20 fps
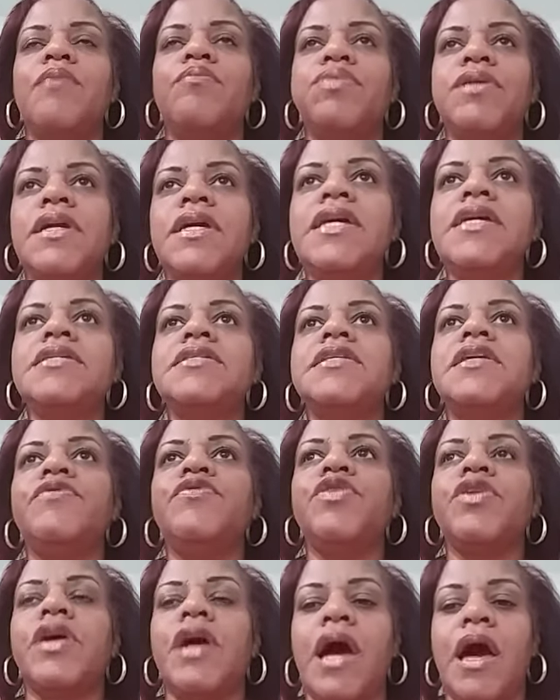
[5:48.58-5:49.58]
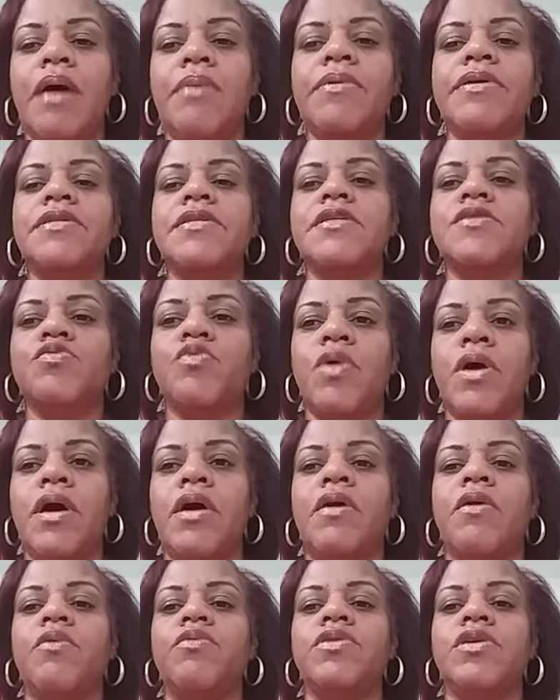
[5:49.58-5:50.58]
Please leave your comments as
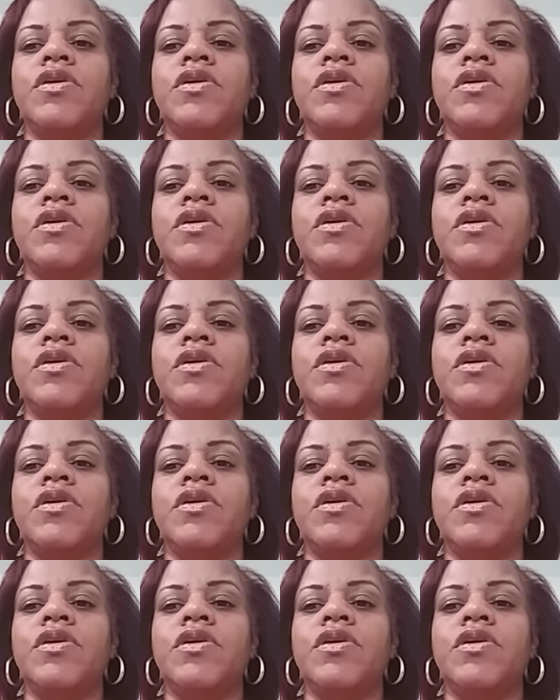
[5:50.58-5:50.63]
well.